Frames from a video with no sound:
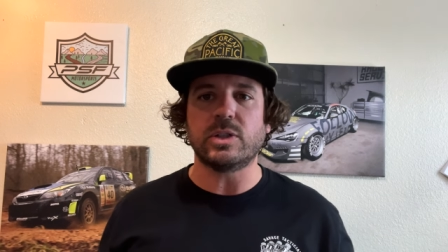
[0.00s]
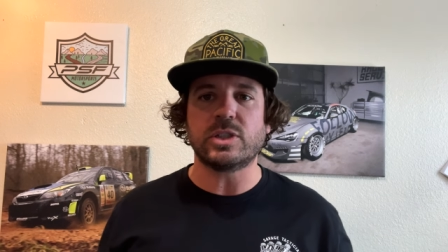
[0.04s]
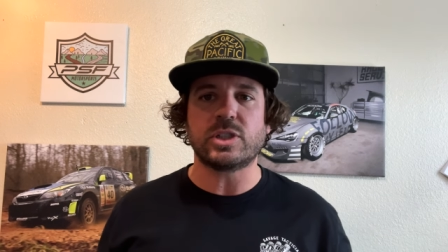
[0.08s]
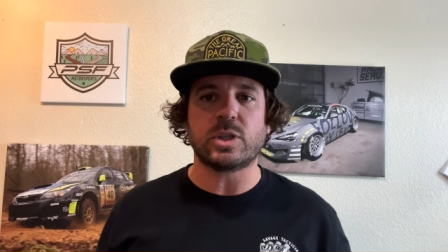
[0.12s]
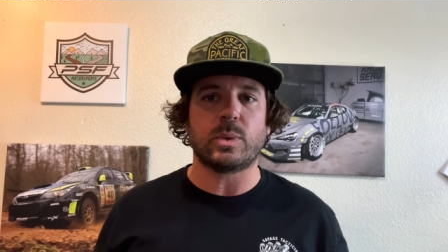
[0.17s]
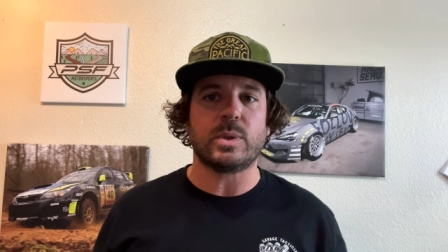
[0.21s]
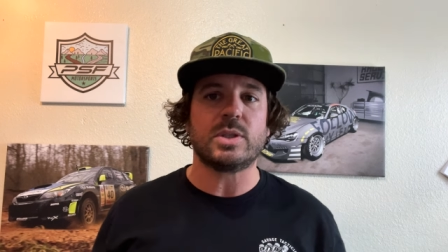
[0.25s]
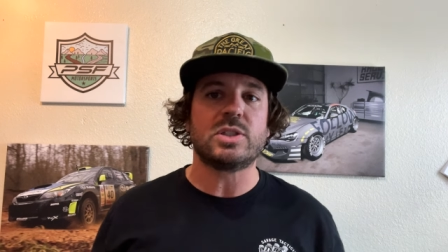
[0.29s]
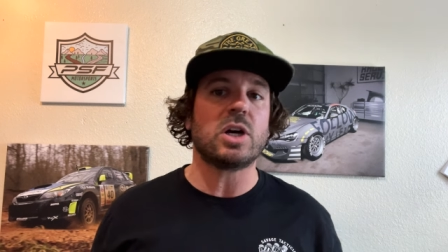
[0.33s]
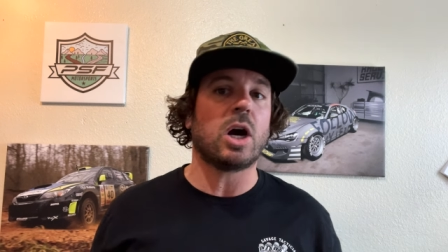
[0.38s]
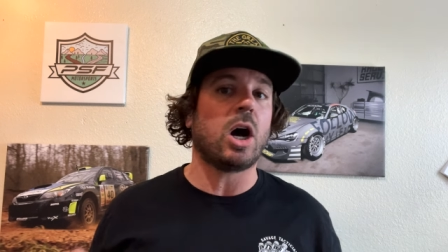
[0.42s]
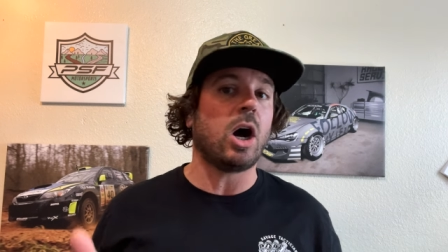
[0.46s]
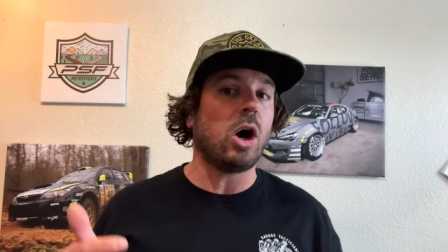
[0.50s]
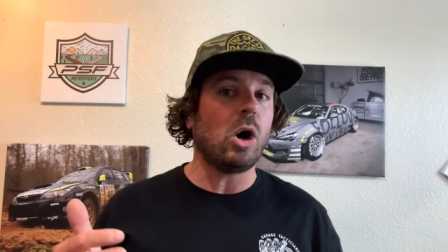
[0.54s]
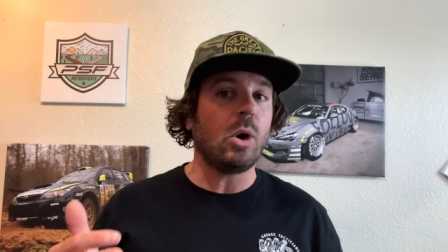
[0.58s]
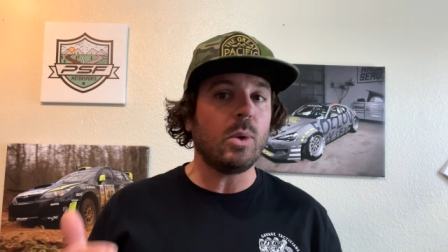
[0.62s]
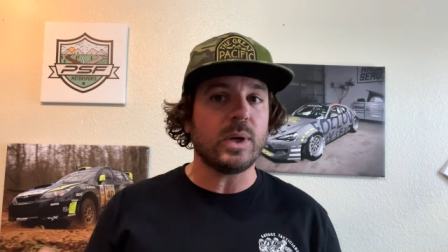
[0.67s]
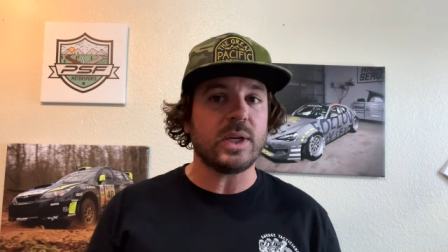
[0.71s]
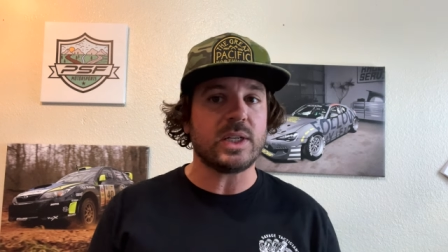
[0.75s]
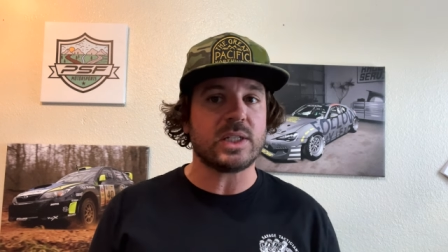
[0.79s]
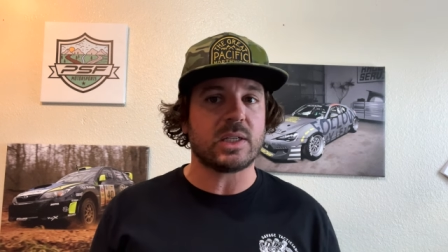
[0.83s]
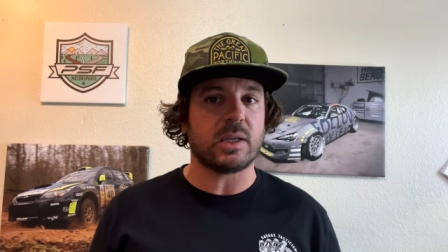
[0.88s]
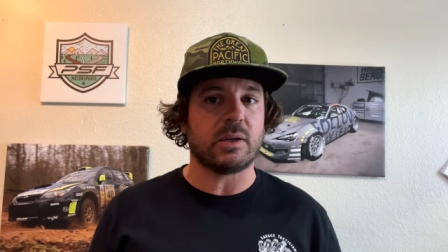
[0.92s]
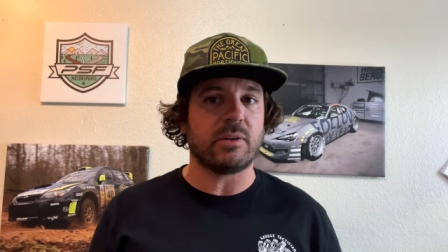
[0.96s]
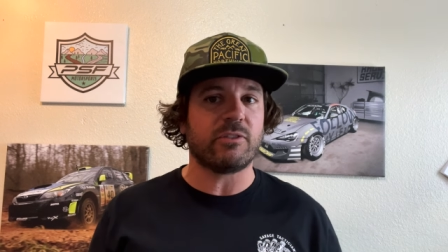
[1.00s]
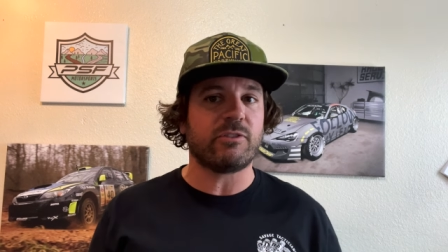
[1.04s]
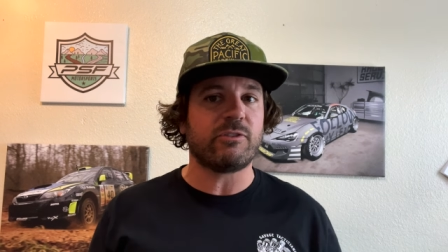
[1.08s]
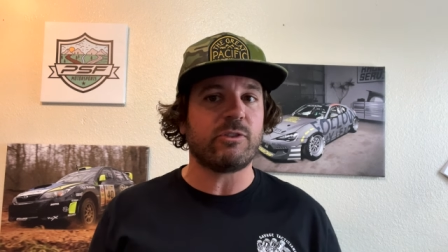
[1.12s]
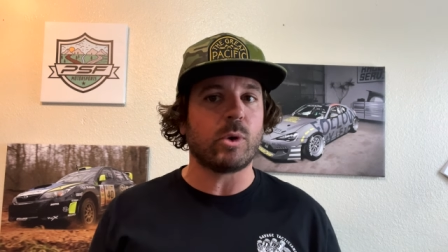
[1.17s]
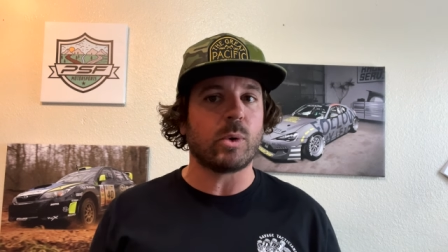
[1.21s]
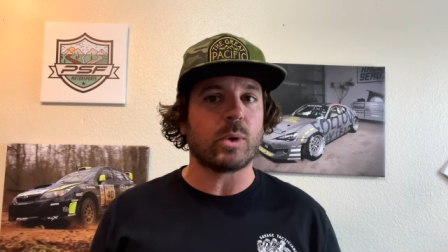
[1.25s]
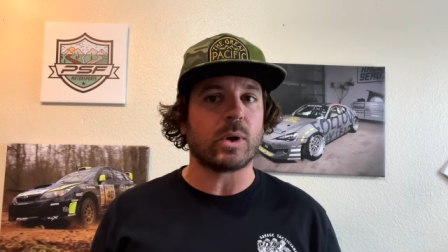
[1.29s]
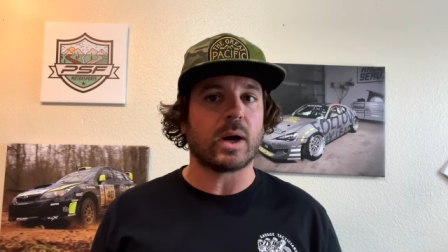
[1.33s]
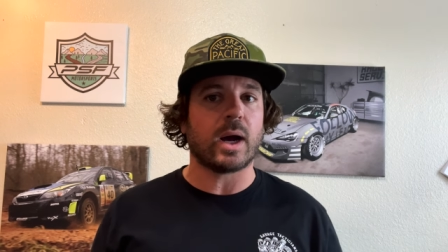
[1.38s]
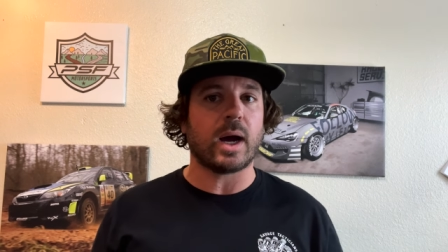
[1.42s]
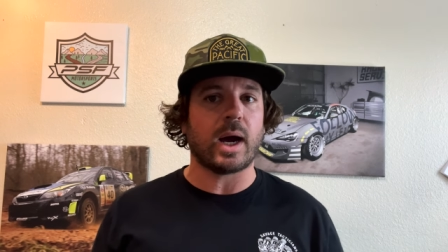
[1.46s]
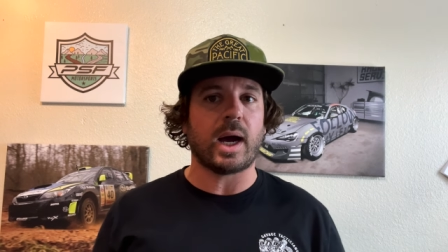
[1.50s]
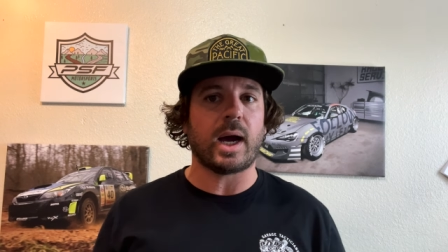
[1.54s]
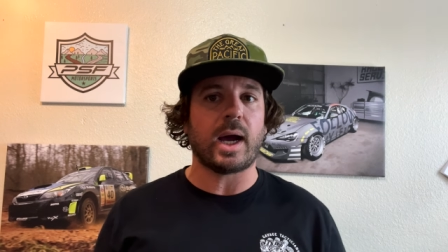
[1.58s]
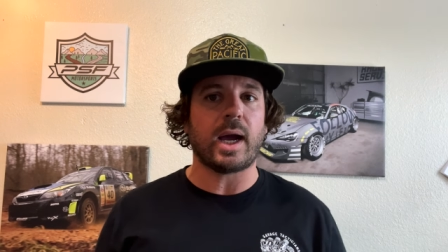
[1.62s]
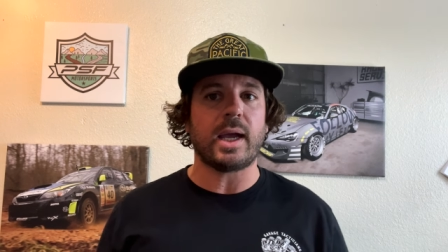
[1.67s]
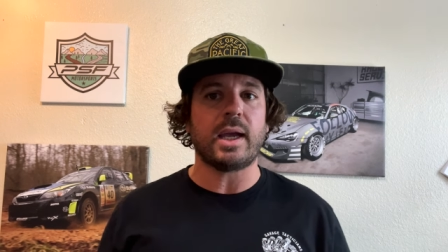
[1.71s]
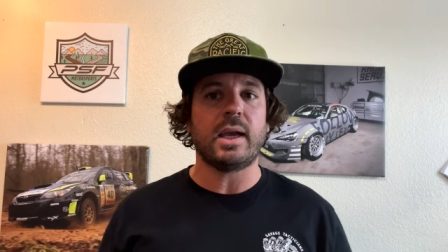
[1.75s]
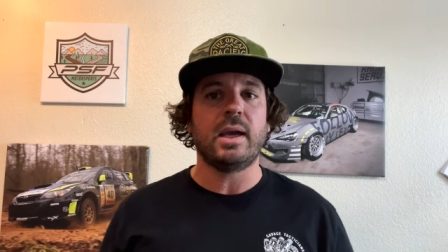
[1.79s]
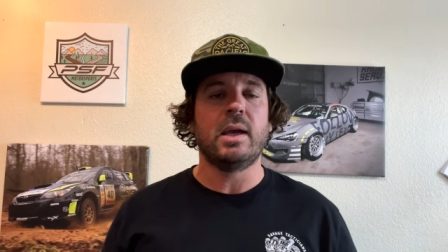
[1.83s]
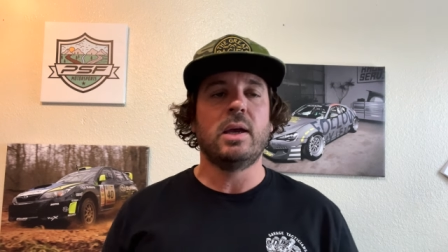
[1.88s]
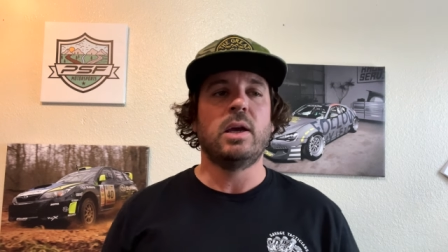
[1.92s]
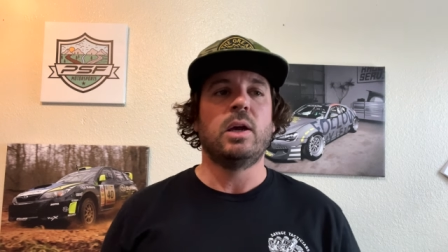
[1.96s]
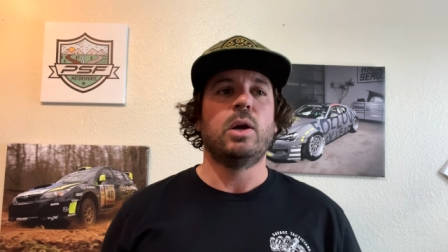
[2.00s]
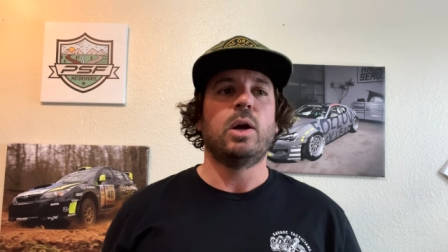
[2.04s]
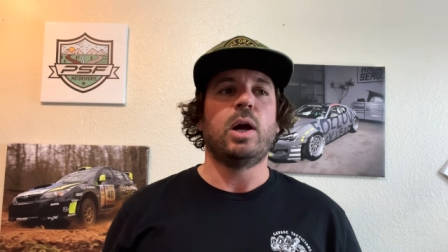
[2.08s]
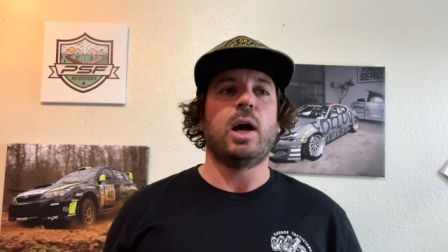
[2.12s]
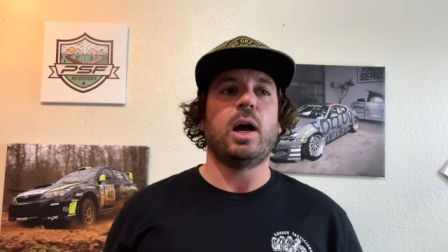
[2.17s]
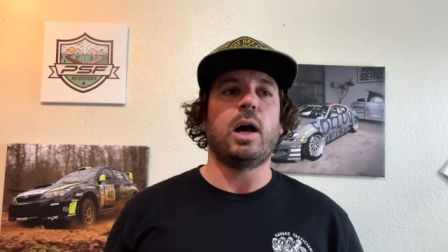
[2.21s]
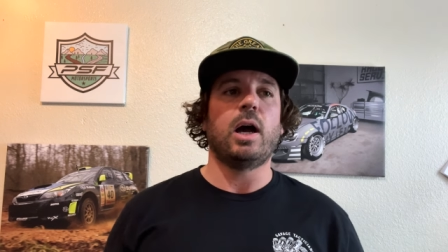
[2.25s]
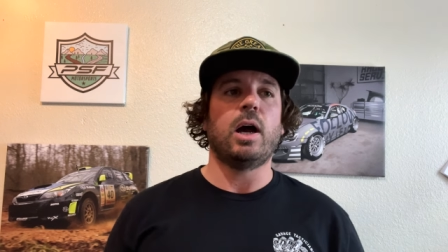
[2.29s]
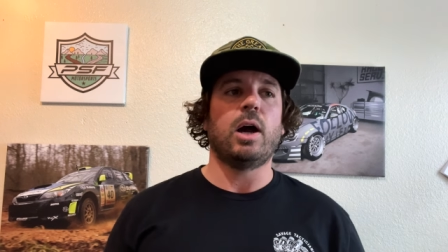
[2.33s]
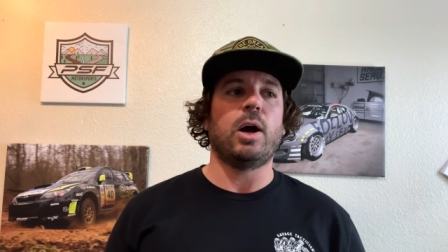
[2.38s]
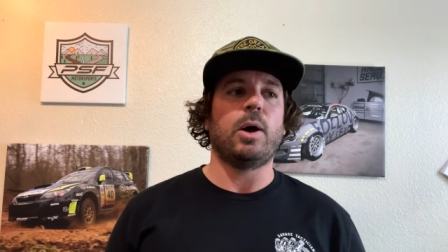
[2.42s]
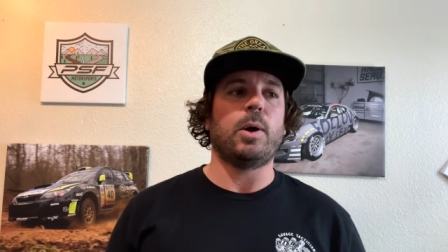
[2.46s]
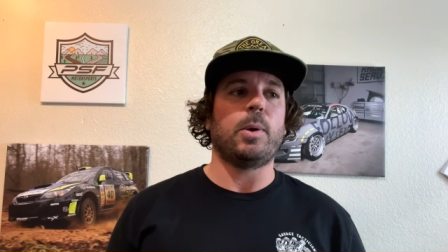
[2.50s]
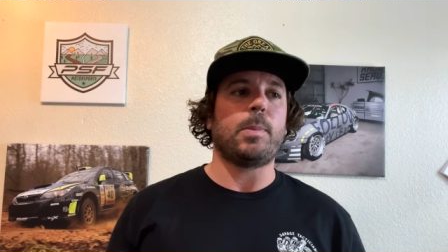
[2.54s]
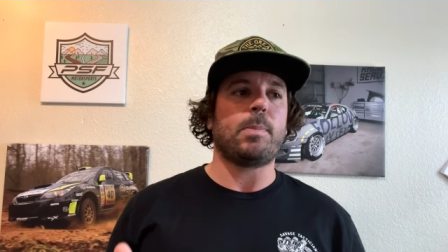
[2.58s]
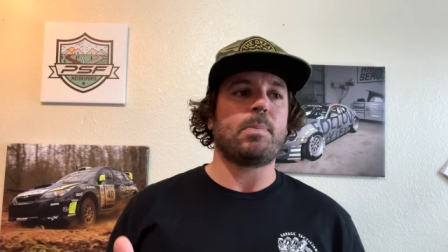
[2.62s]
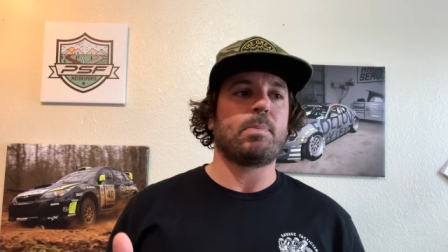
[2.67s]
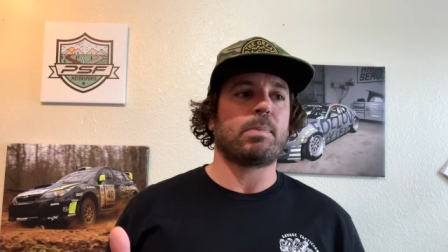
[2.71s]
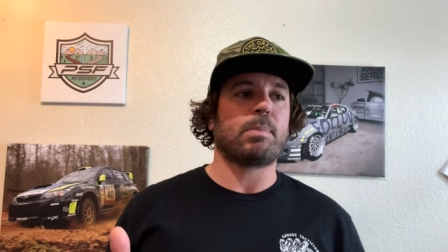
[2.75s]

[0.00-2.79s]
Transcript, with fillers: so it's always in four high, uh,